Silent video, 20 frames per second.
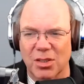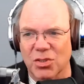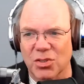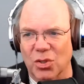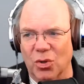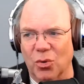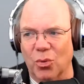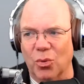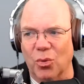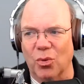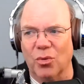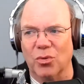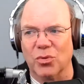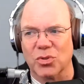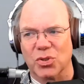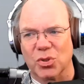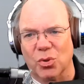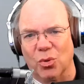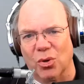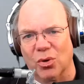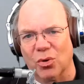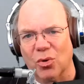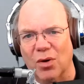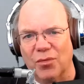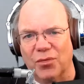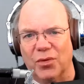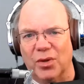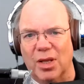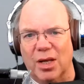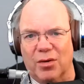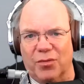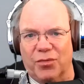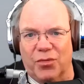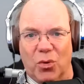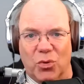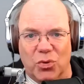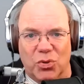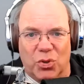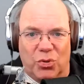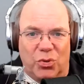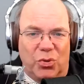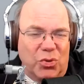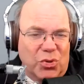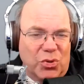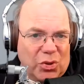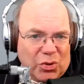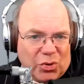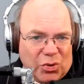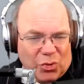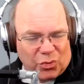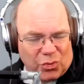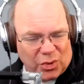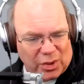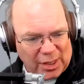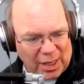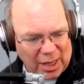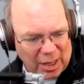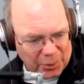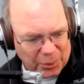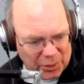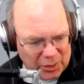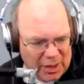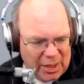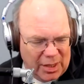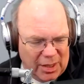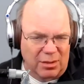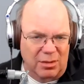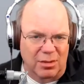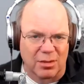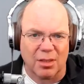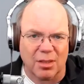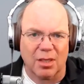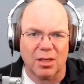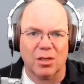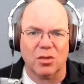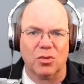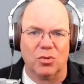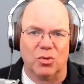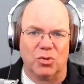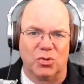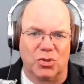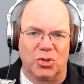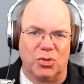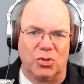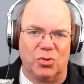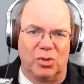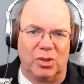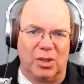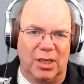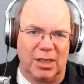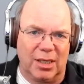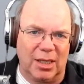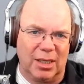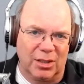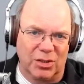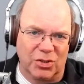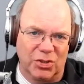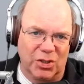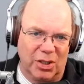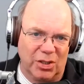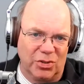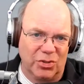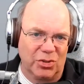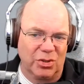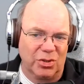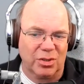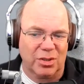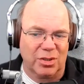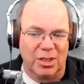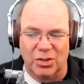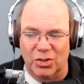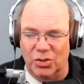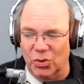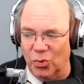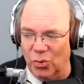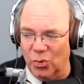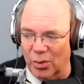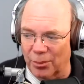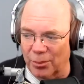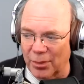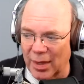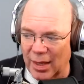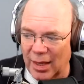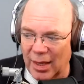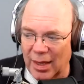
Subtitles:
So an awful lot of folks who used to do the capital gain, used to do the like-kind exchange, didn't do them.